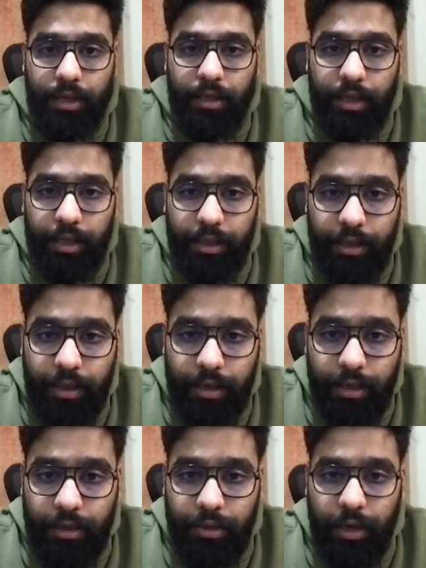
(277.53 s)
then
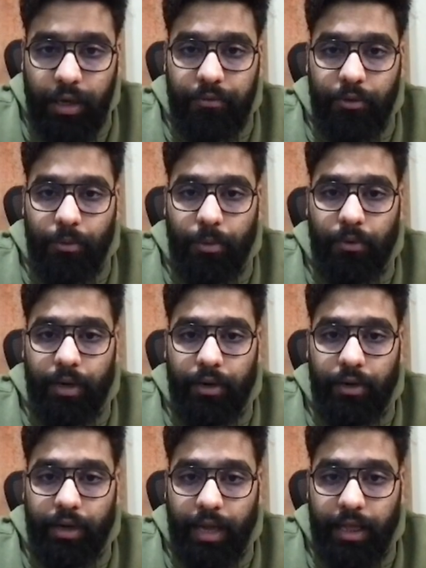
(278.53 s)
you have to provide your
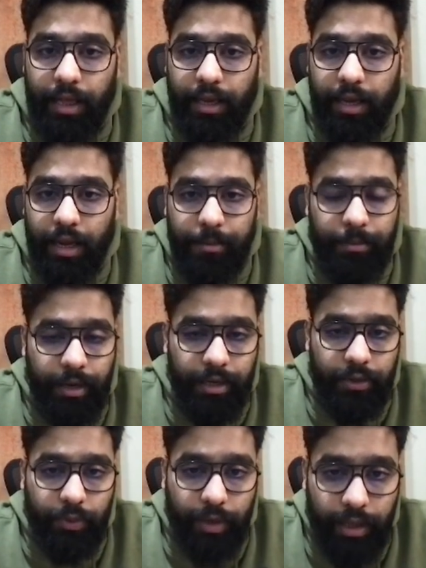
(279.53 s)
Telegram
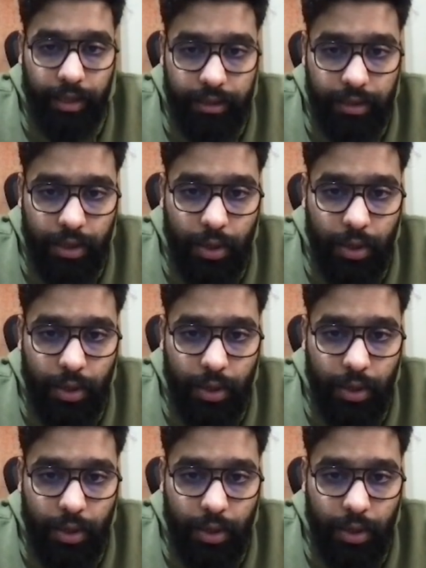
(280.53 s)
as well as